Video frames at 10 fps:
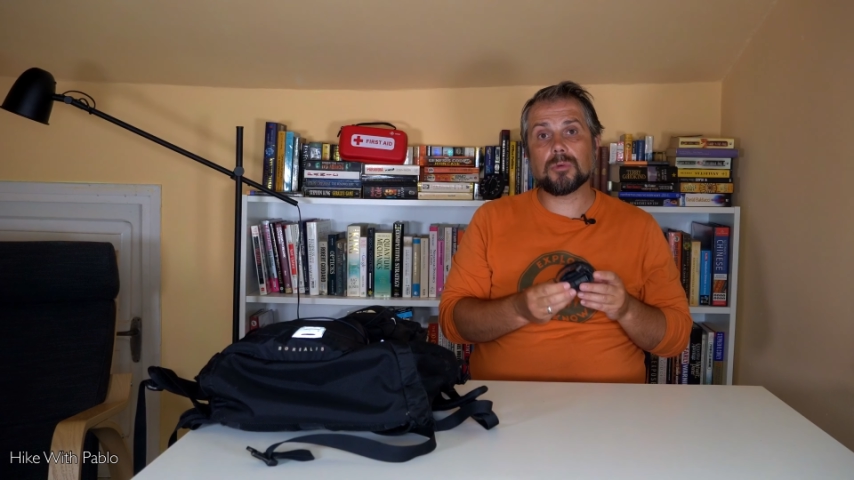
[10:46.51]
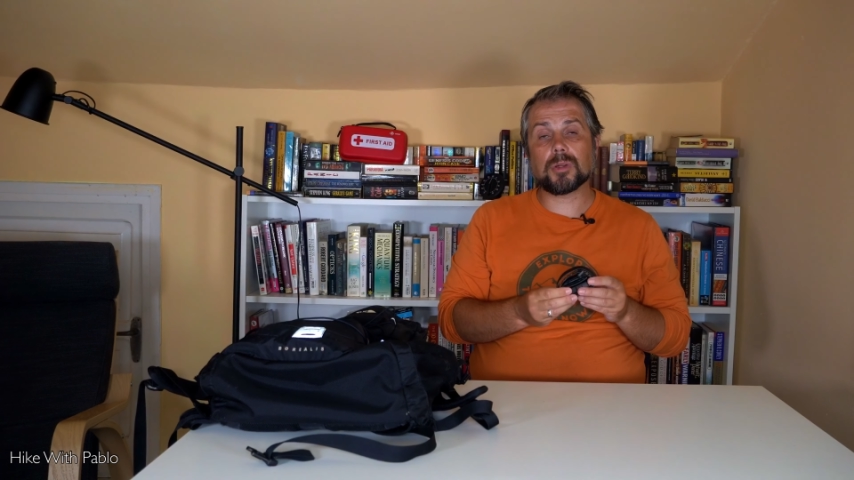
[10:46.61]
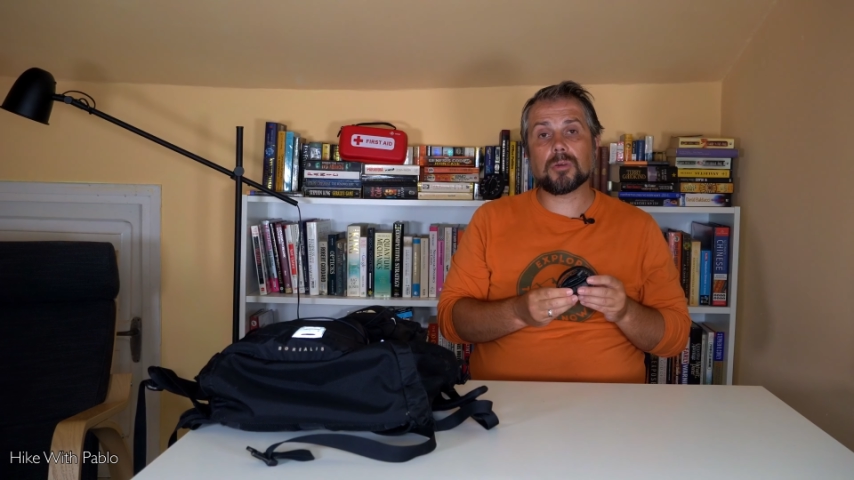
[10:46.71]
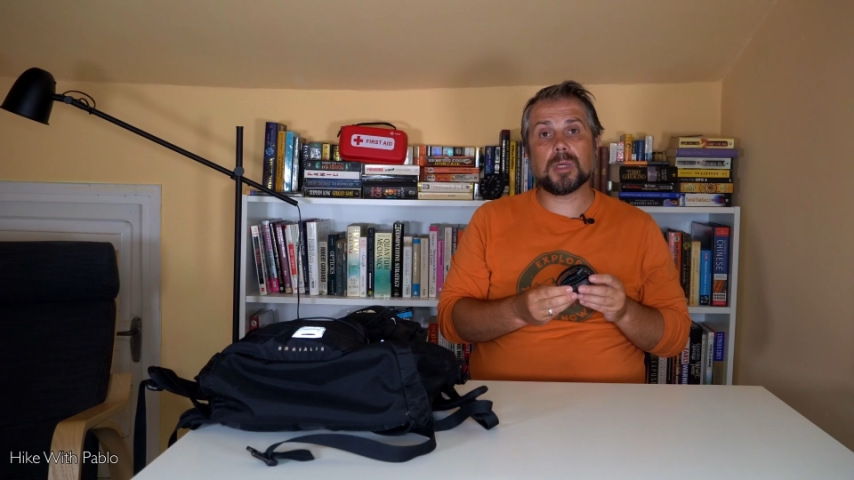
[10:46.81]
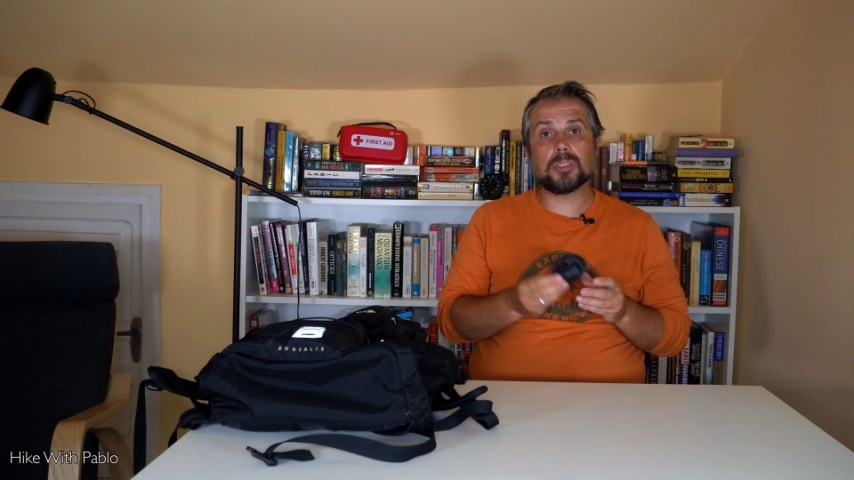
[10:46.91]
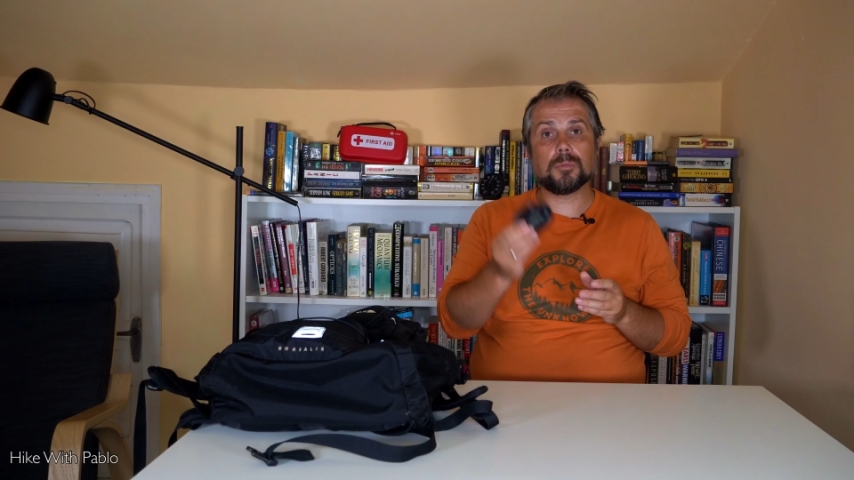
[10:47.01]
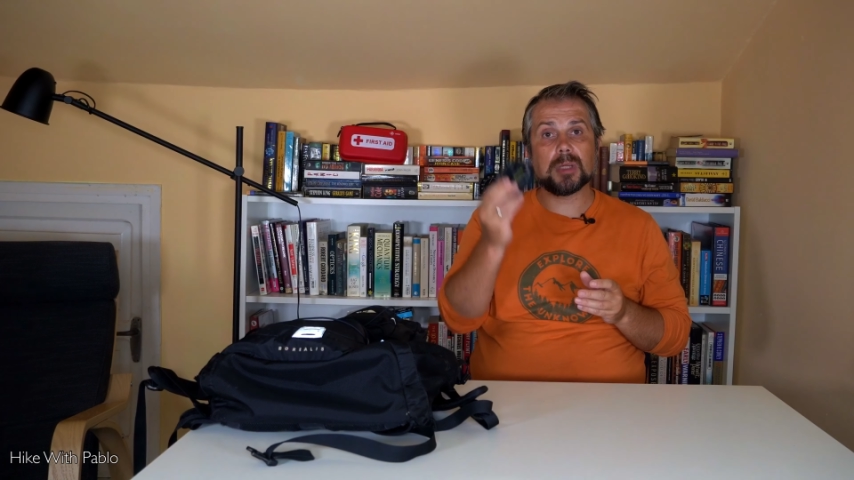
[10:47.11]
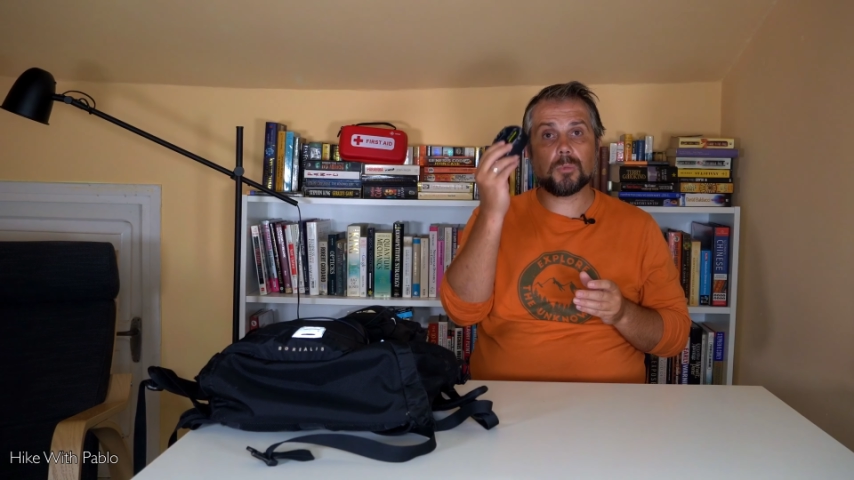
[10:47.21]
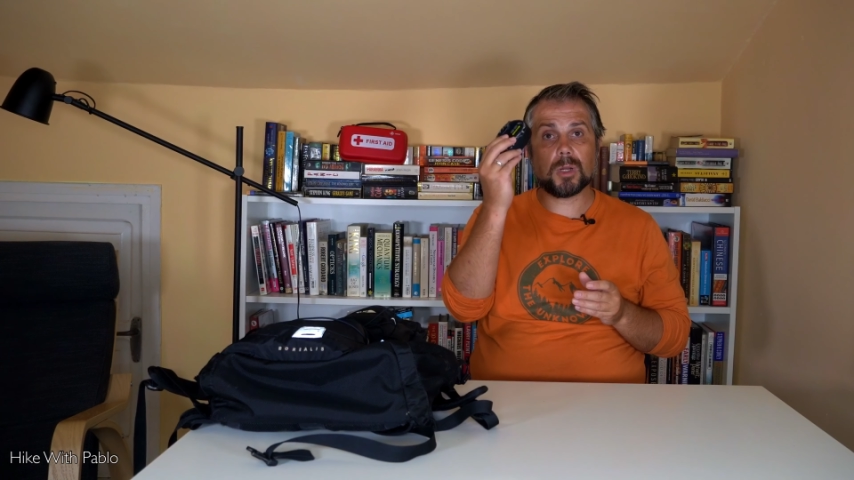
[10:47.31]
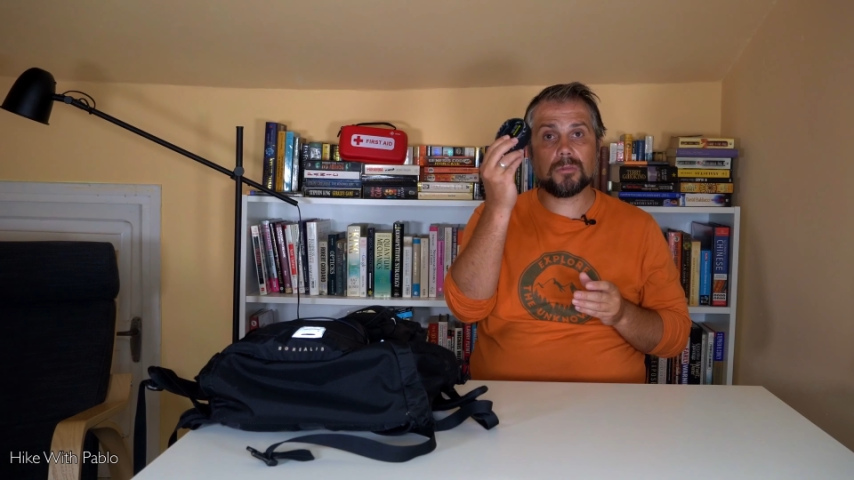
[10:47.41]
recommend you
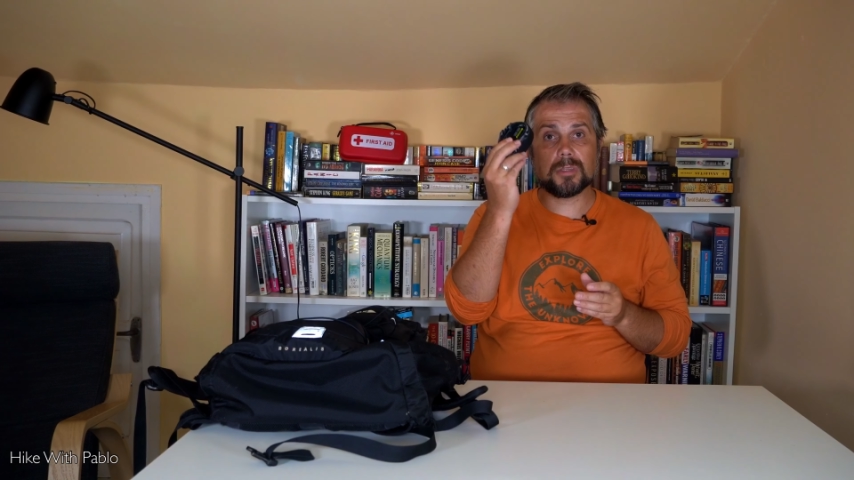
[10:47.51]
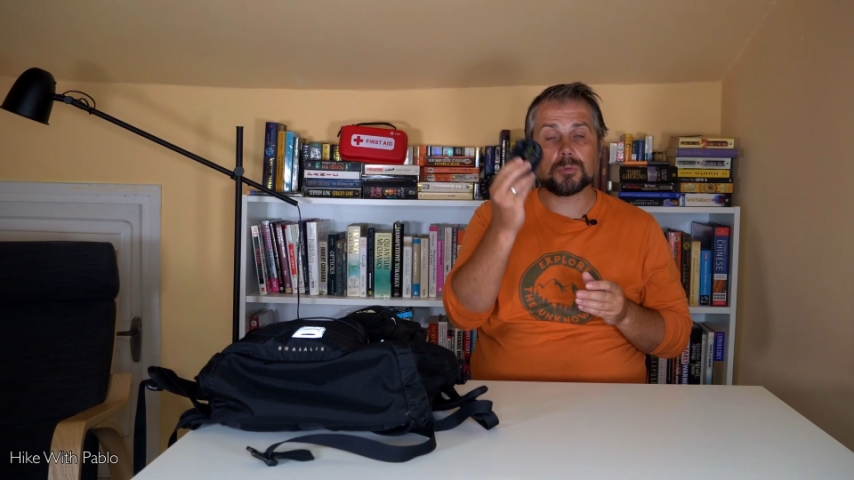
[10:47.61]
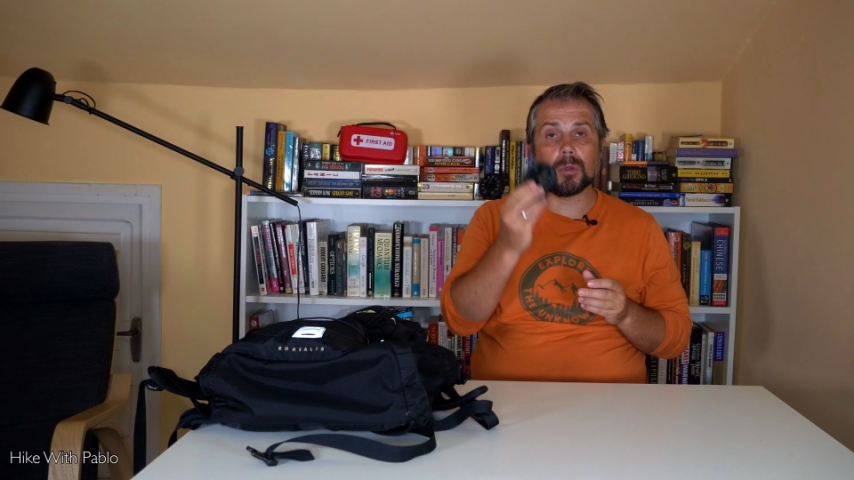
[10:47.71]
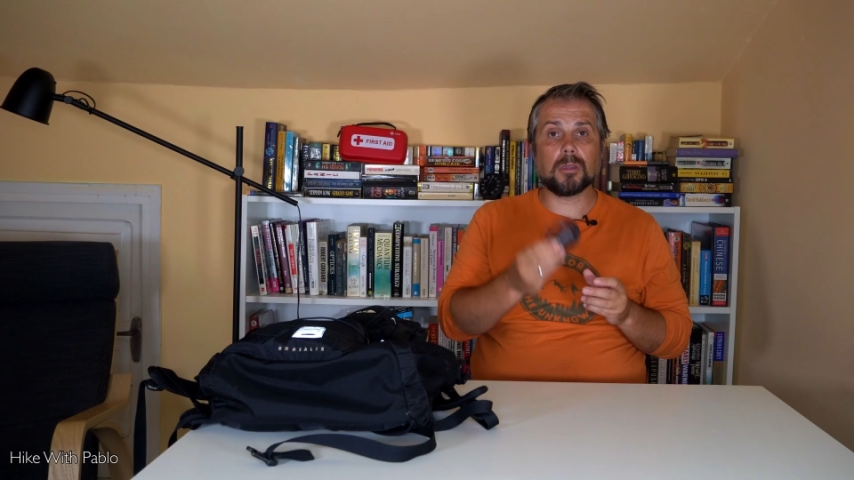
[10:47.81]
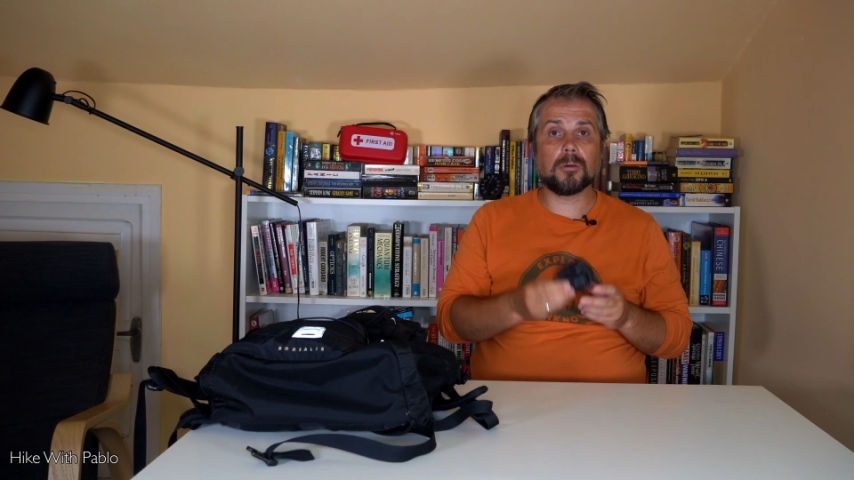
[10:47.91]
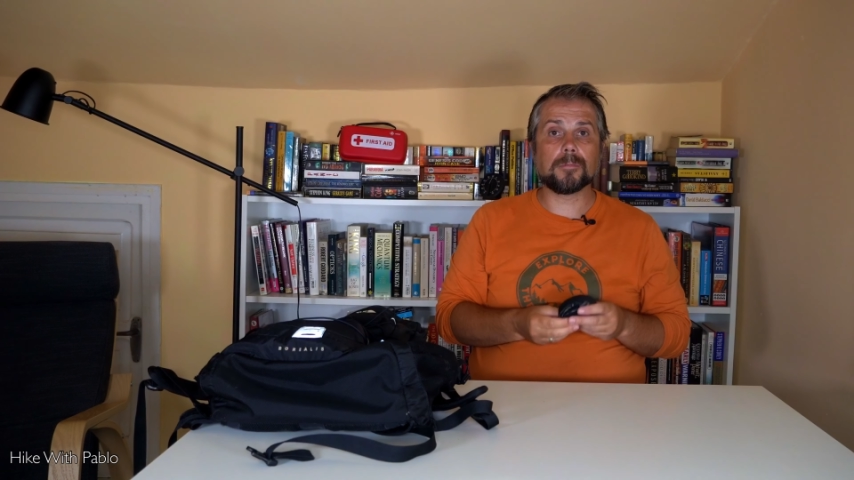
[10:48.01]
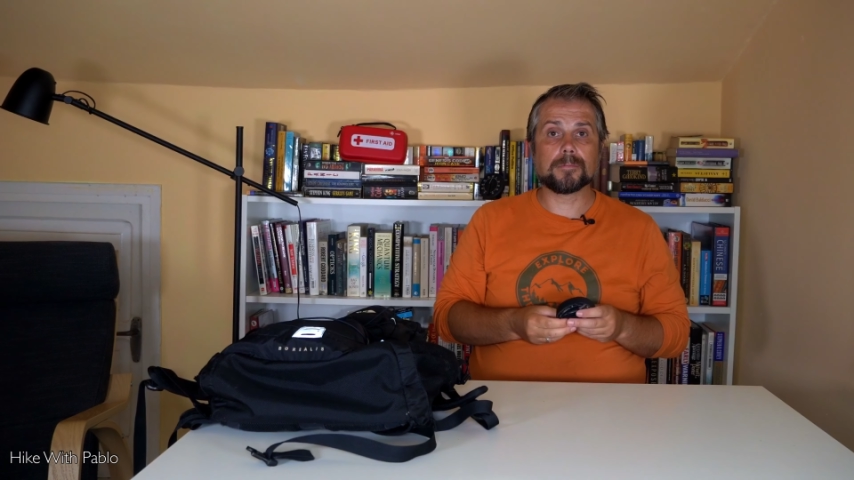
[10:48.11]
bring one of these with you.